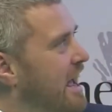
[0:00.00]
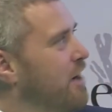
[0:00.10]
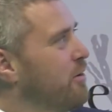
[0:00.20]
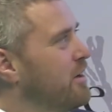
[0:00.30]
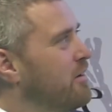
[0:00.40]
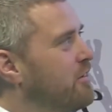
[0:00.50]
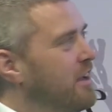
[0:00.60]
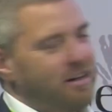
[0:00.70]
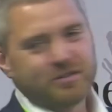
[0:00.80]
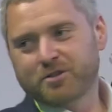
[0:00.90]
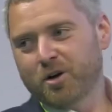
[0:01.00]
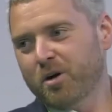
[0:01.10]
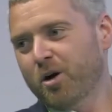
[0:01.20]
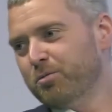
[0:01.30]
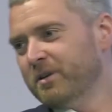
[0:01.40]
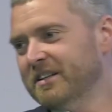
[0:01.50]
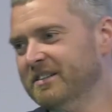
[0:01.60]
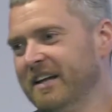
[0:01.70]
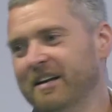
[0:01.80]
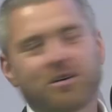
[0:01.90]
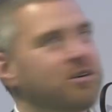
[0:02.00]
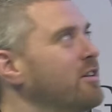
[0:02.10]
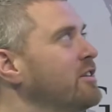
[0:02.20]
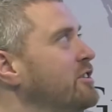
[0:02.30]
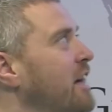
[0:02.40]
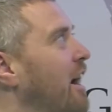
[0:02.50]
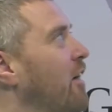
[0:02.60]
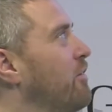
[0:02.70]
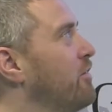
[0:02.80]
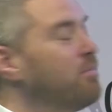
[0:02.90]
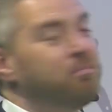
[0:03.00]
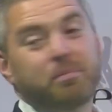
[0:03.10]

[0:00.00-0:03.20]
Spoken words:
area of King of Soho, really stand out on the shelf.